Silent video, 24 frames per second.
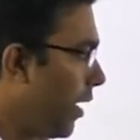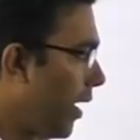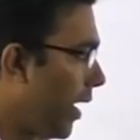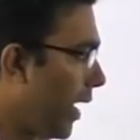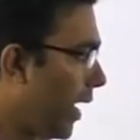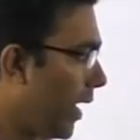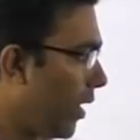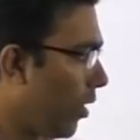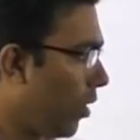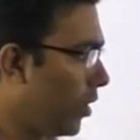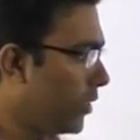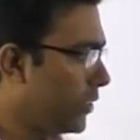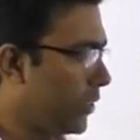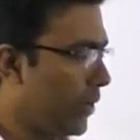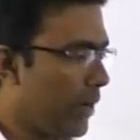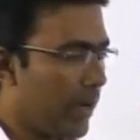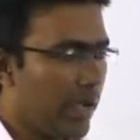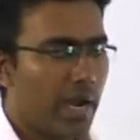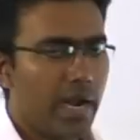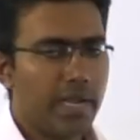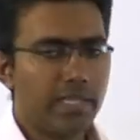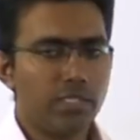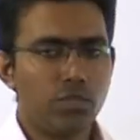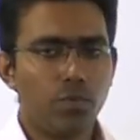And also
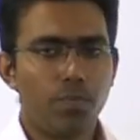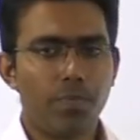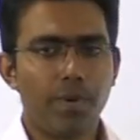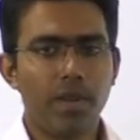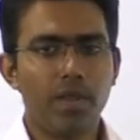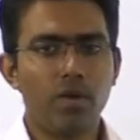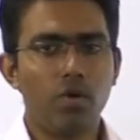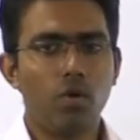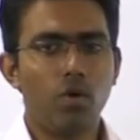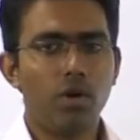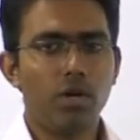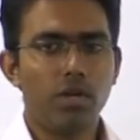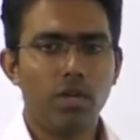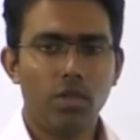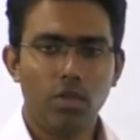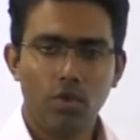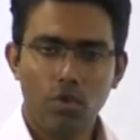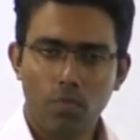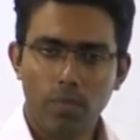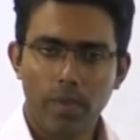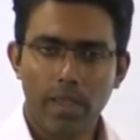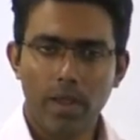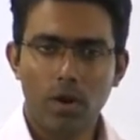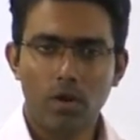regarding Supreme Court,
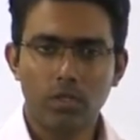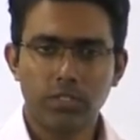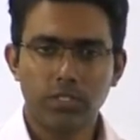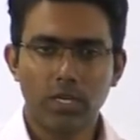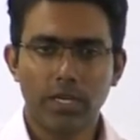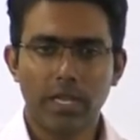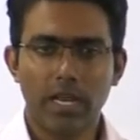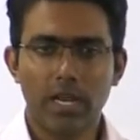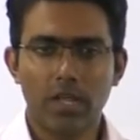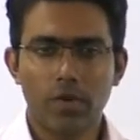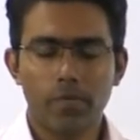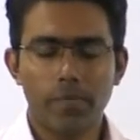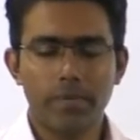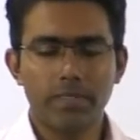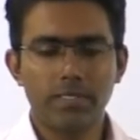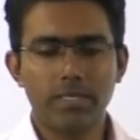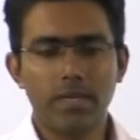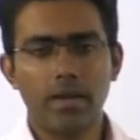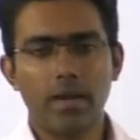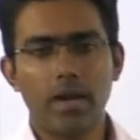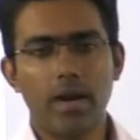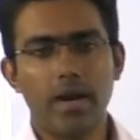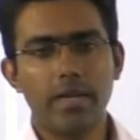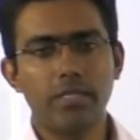you may also get a question
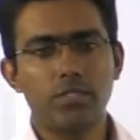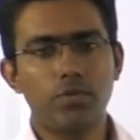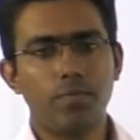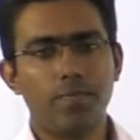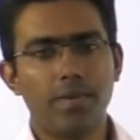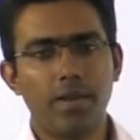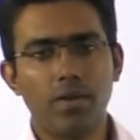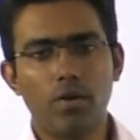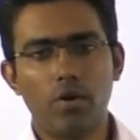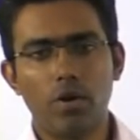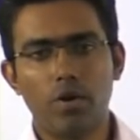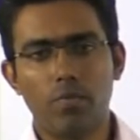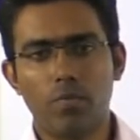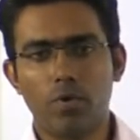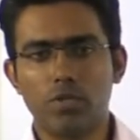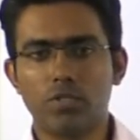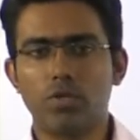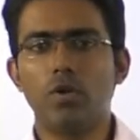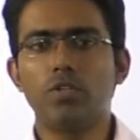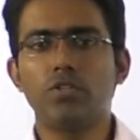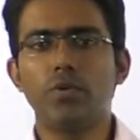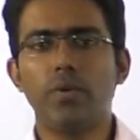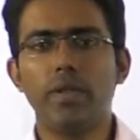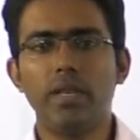regarding Supreme Court. It was
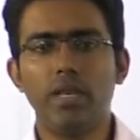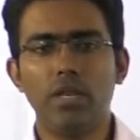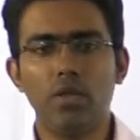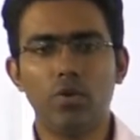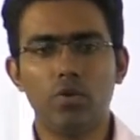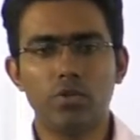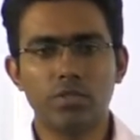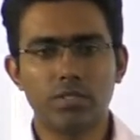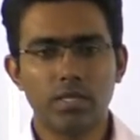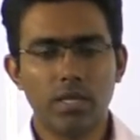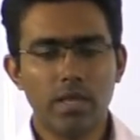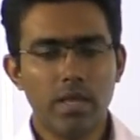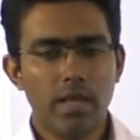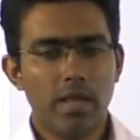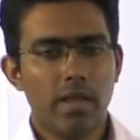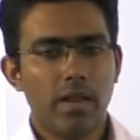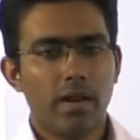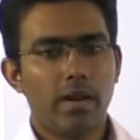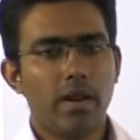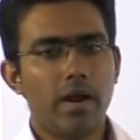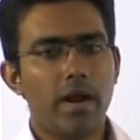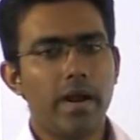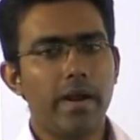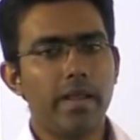also in news
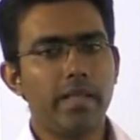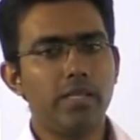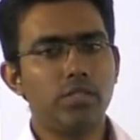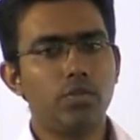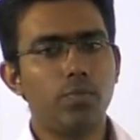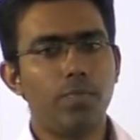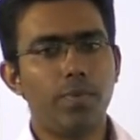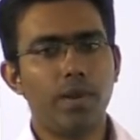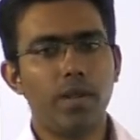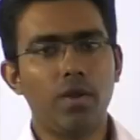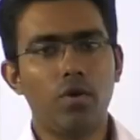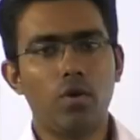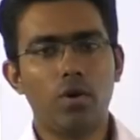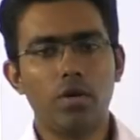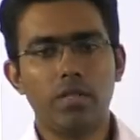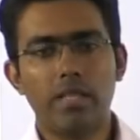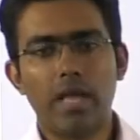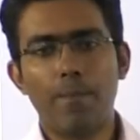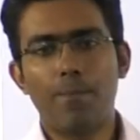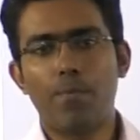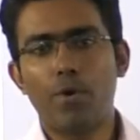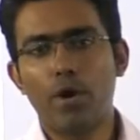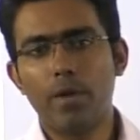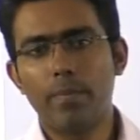regarding Supreme Court,
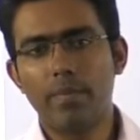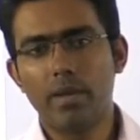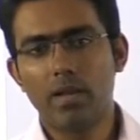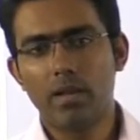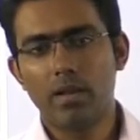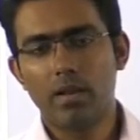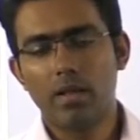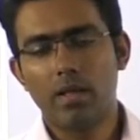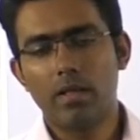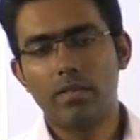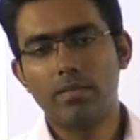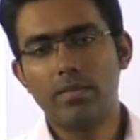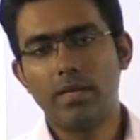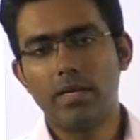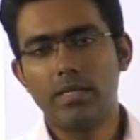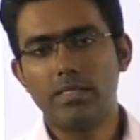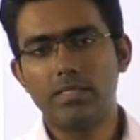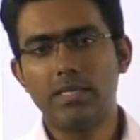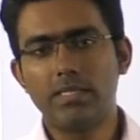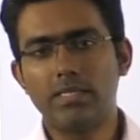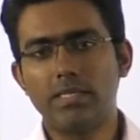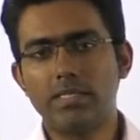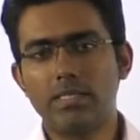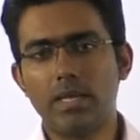the appointment, the
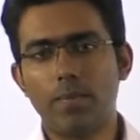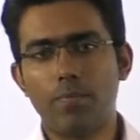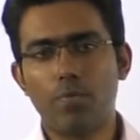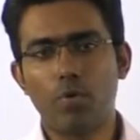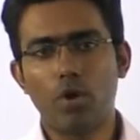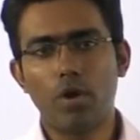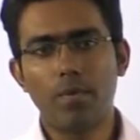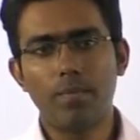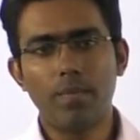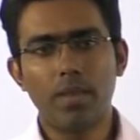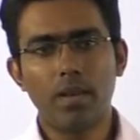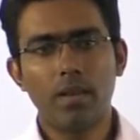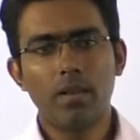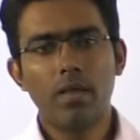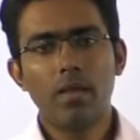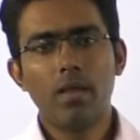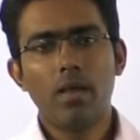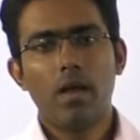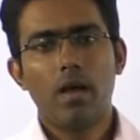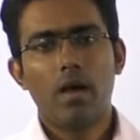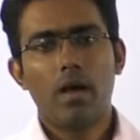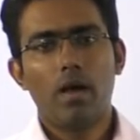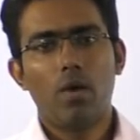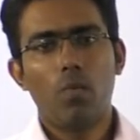judge's appointment.
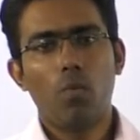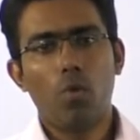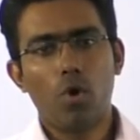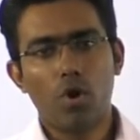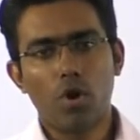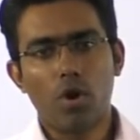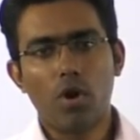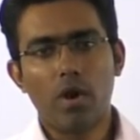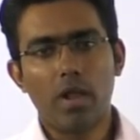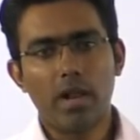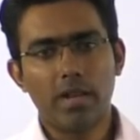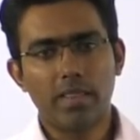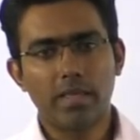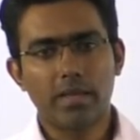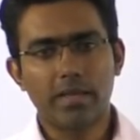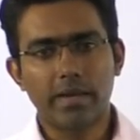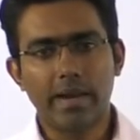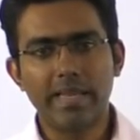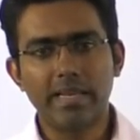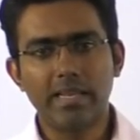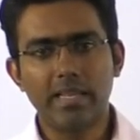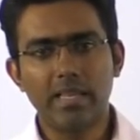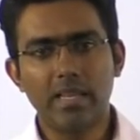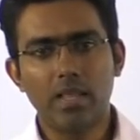What all are the
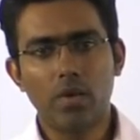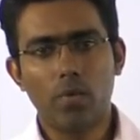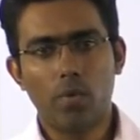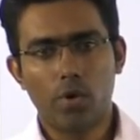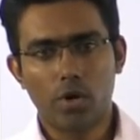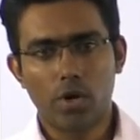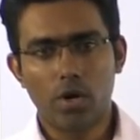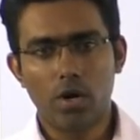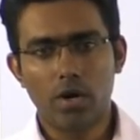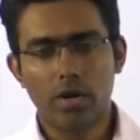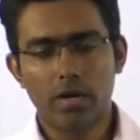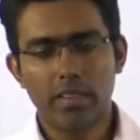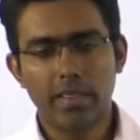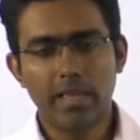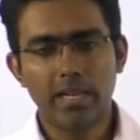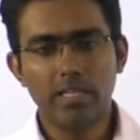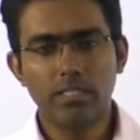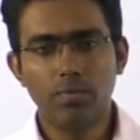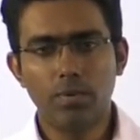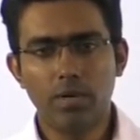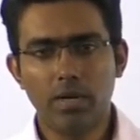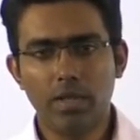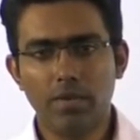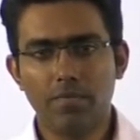criteria, what all are the
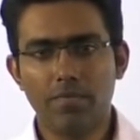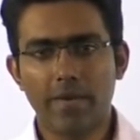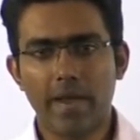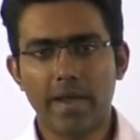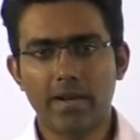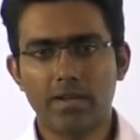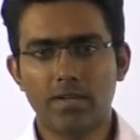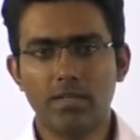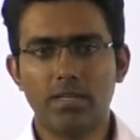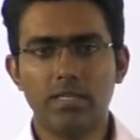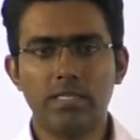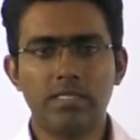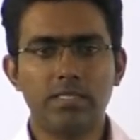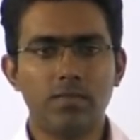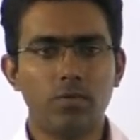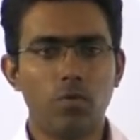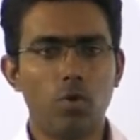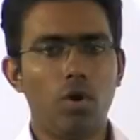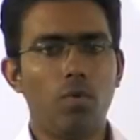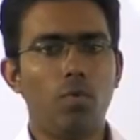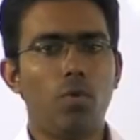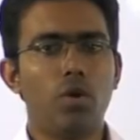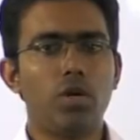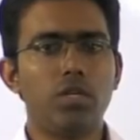eligibility factors,
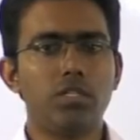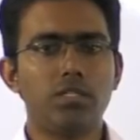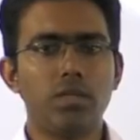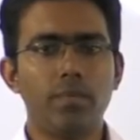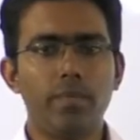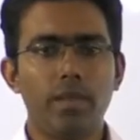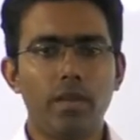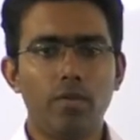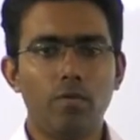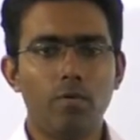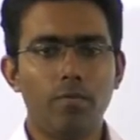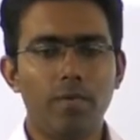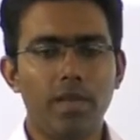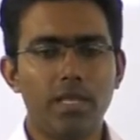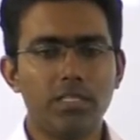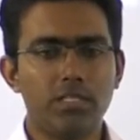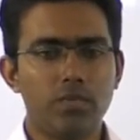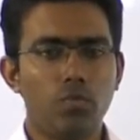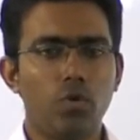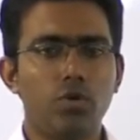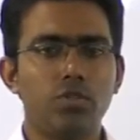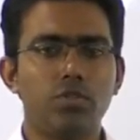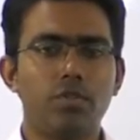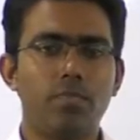or what is the minimum age,
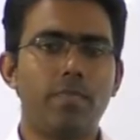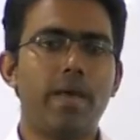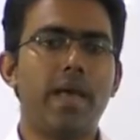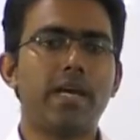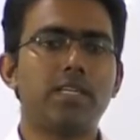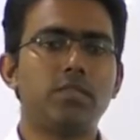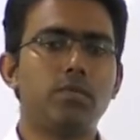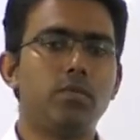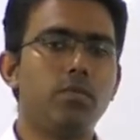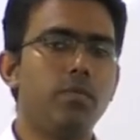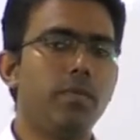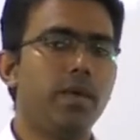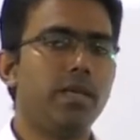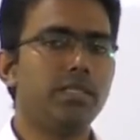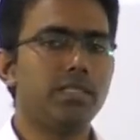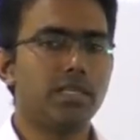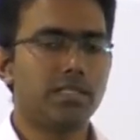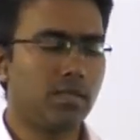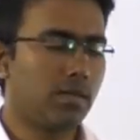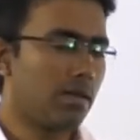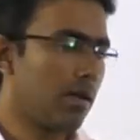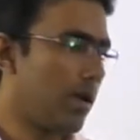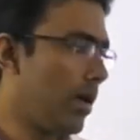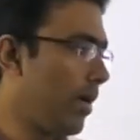what is the maximum age,
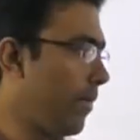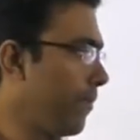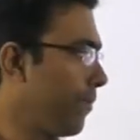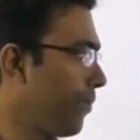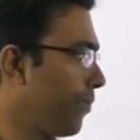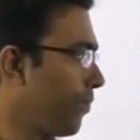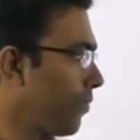etc.